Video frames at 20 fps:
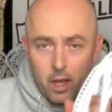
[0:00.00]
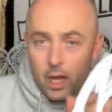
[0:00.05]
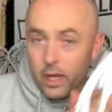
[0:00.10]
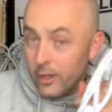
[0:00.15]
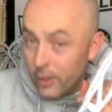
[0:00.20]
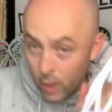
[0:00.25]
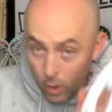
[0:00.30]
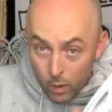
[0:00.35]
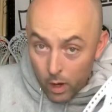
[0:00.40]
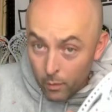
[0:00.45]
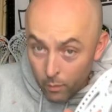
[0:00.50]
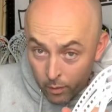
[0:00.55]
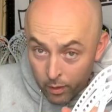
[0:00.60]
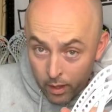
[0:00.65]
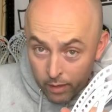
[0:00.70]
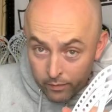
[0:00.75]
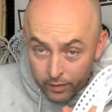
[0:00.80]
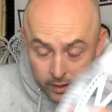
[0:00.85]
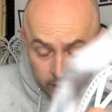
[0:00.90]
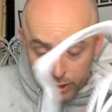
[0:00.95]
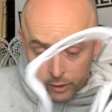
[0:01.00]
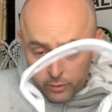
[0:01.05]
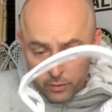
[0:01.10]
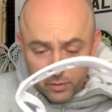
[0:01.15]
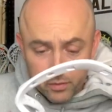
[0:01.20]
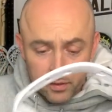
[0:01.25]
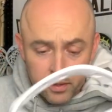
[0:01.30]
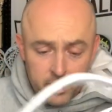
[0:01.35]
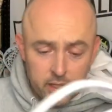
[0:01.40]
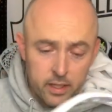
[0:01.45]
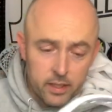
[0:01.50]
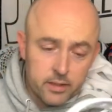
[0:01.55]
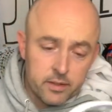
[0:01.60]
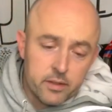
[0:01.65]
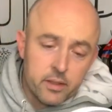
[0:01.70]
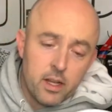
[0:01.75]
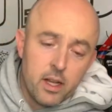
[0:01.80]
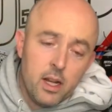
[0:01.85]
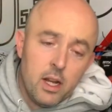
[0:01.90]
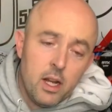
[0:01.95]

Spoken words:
I know I won't have any issues with this.